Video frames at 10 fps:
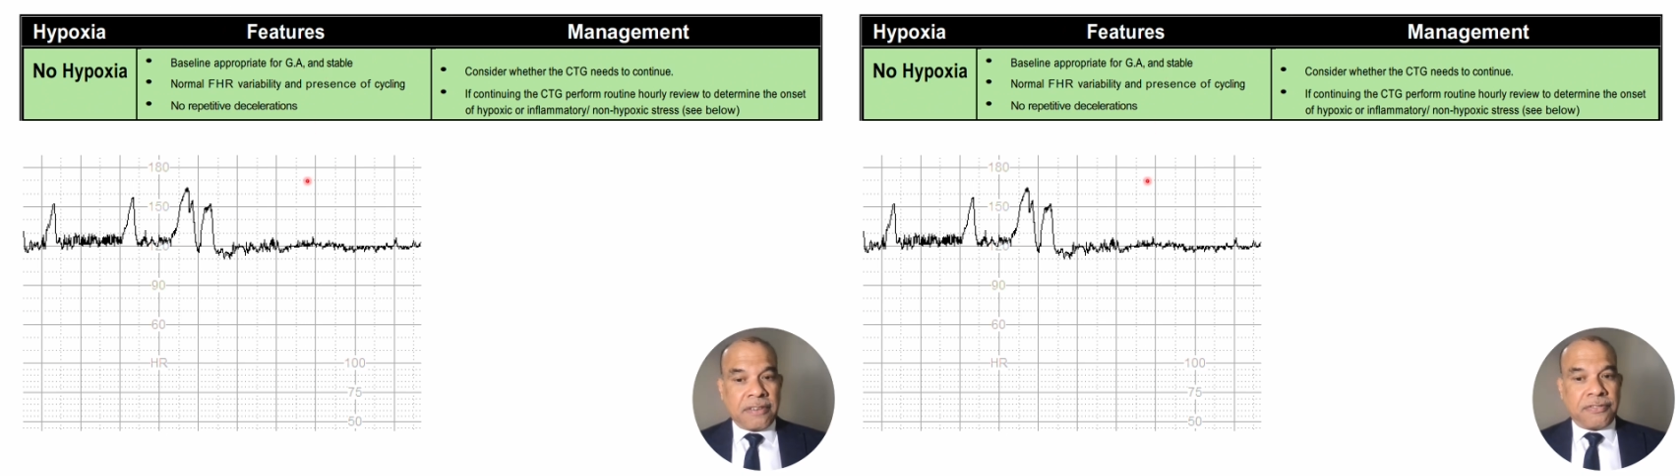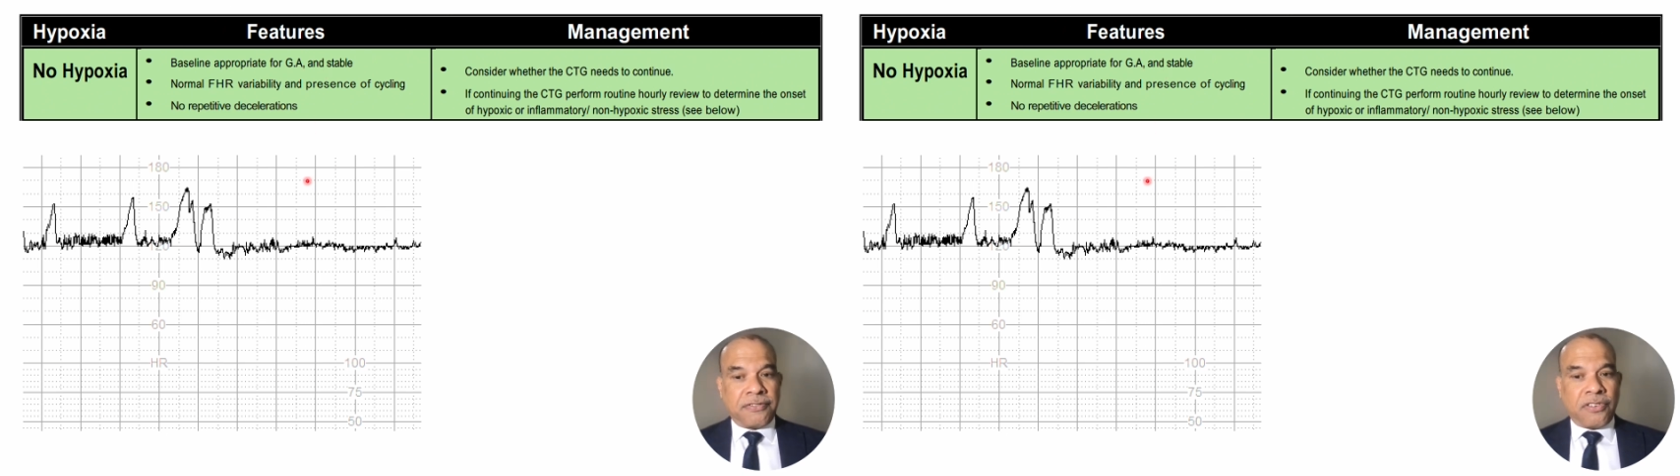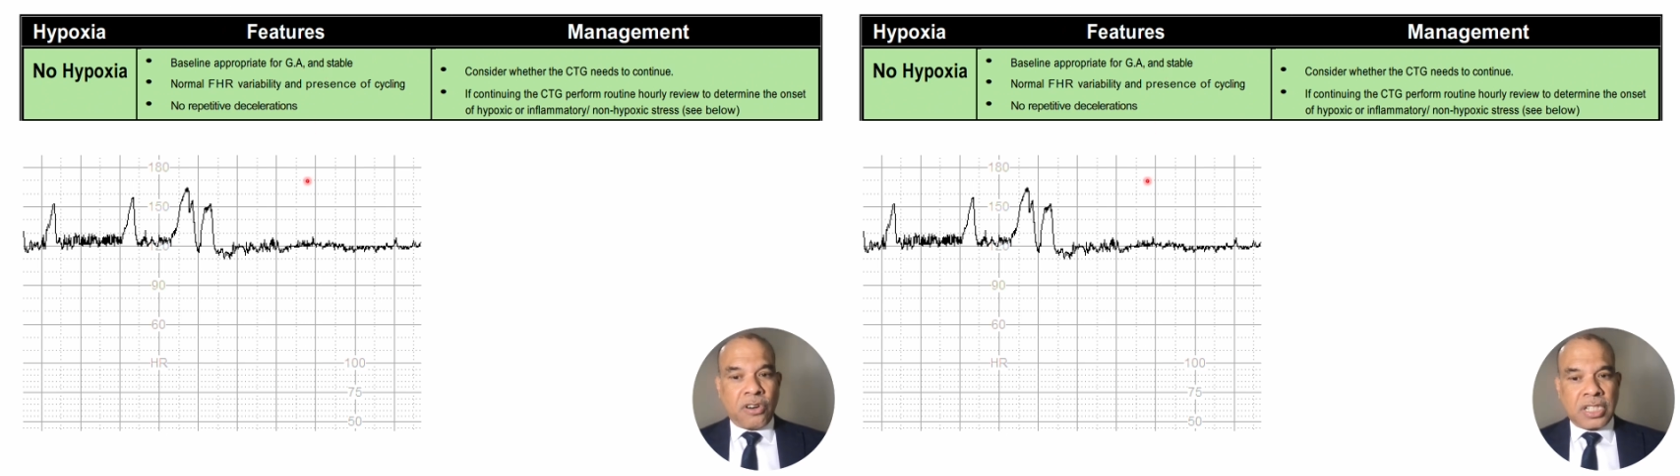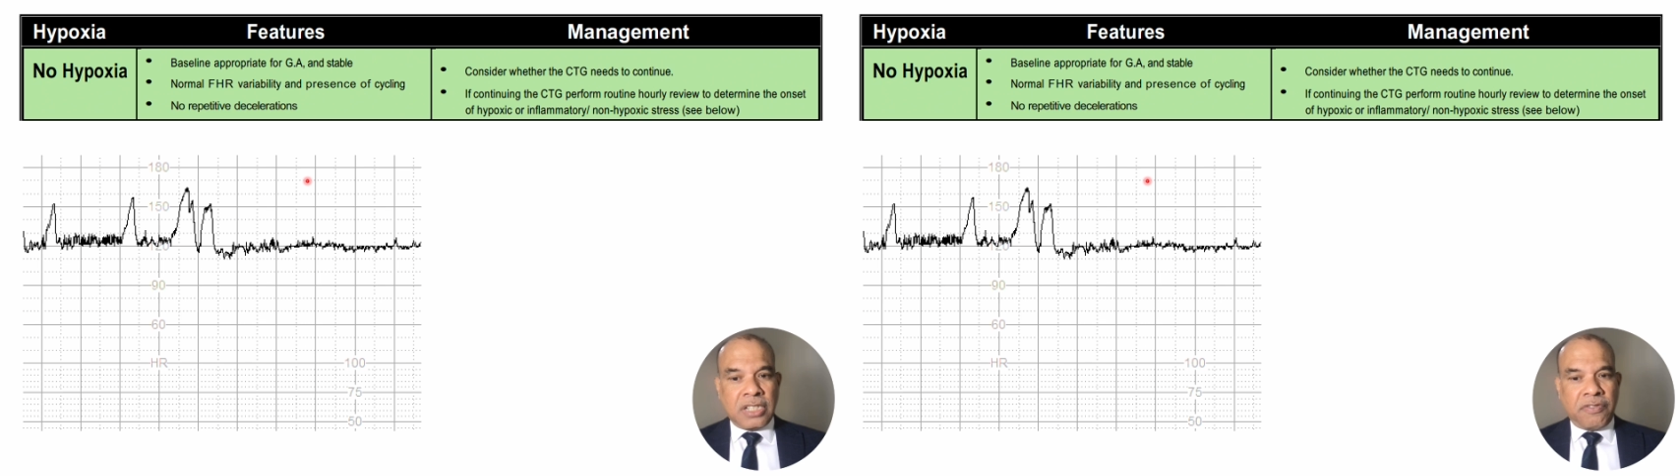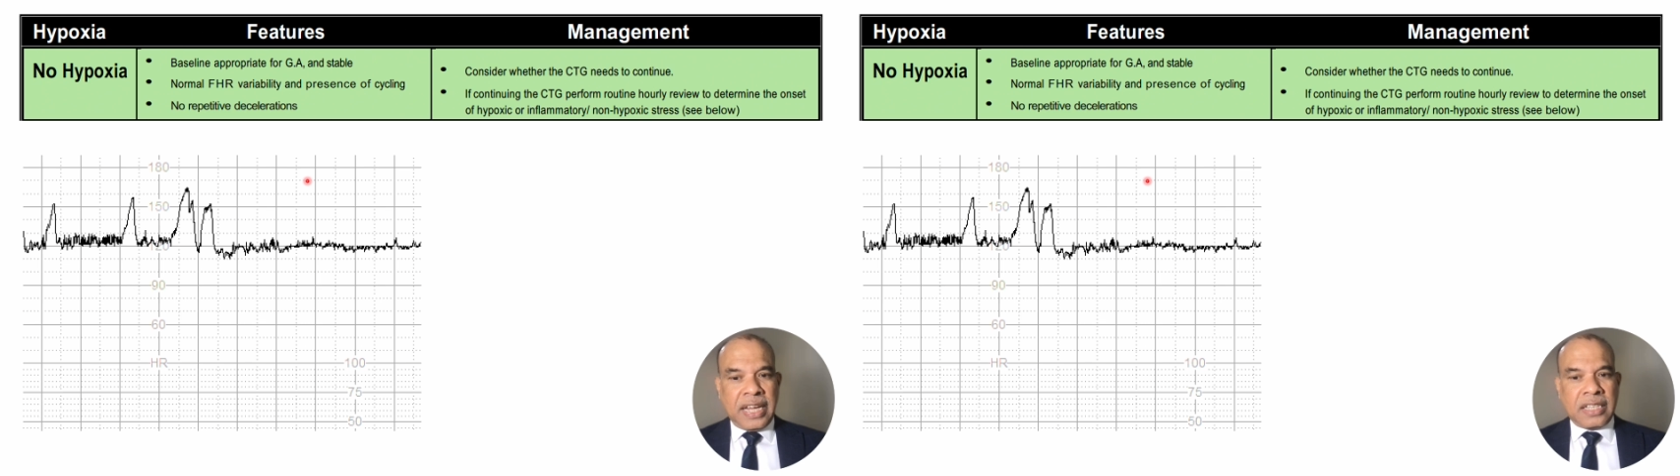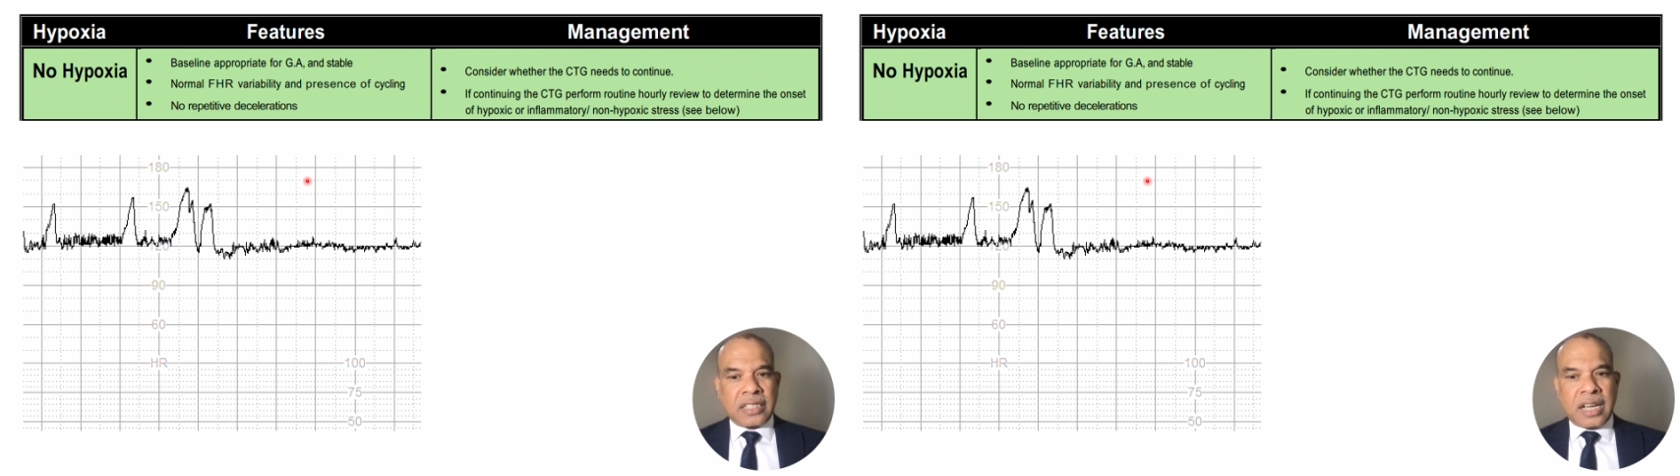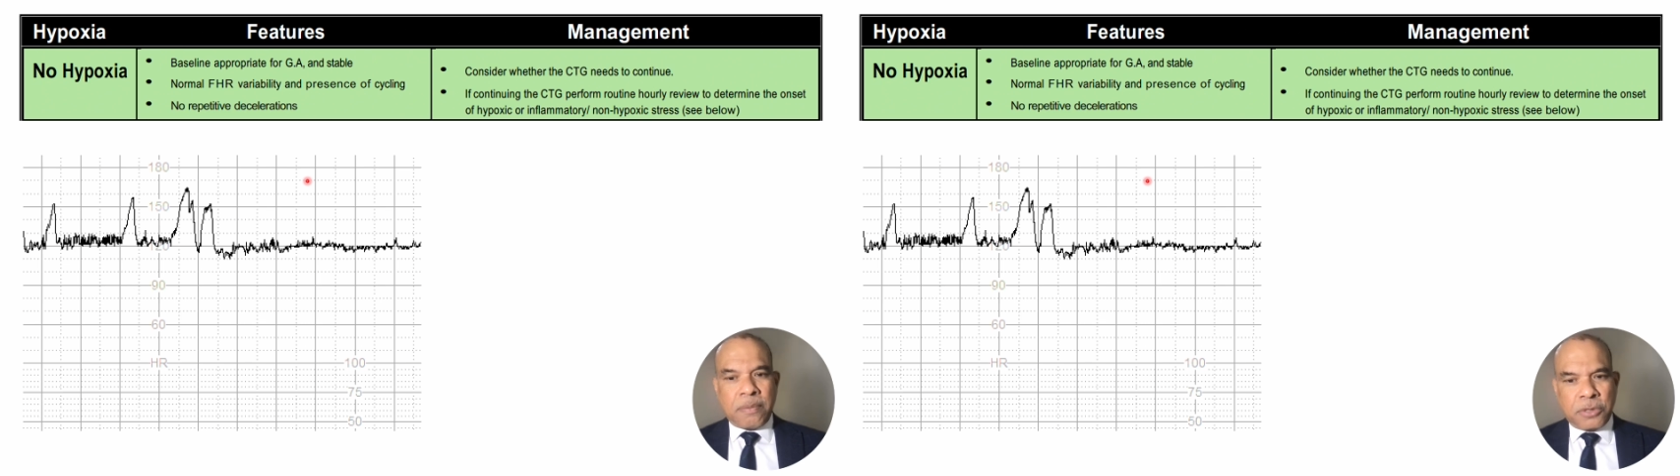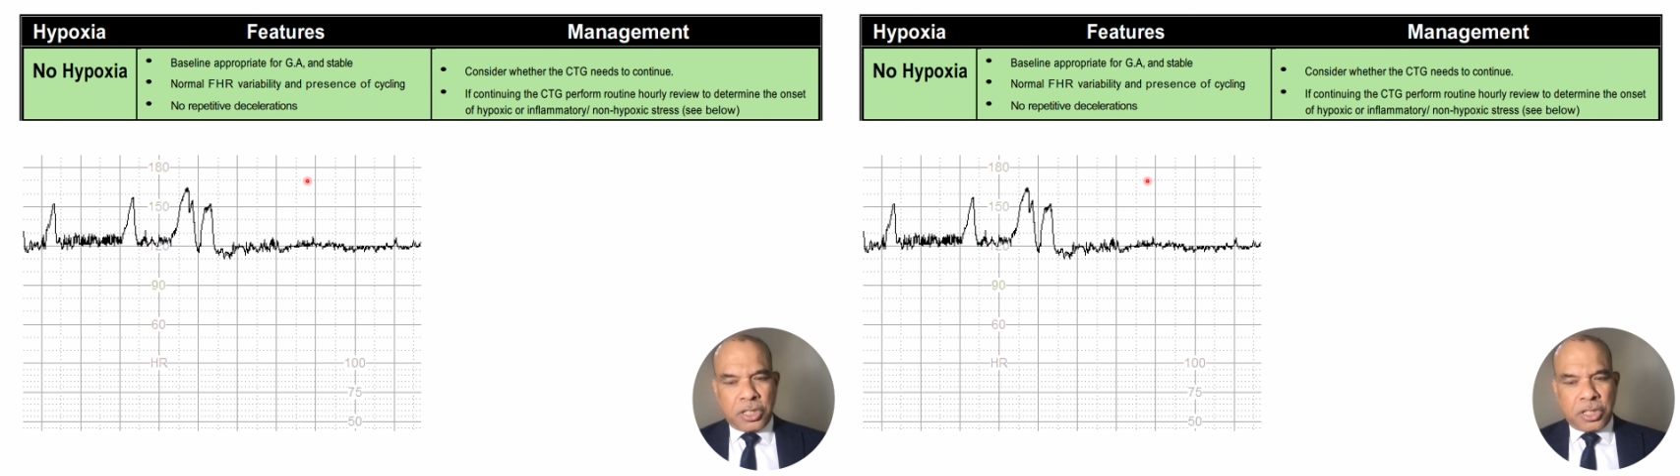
40 weeks comes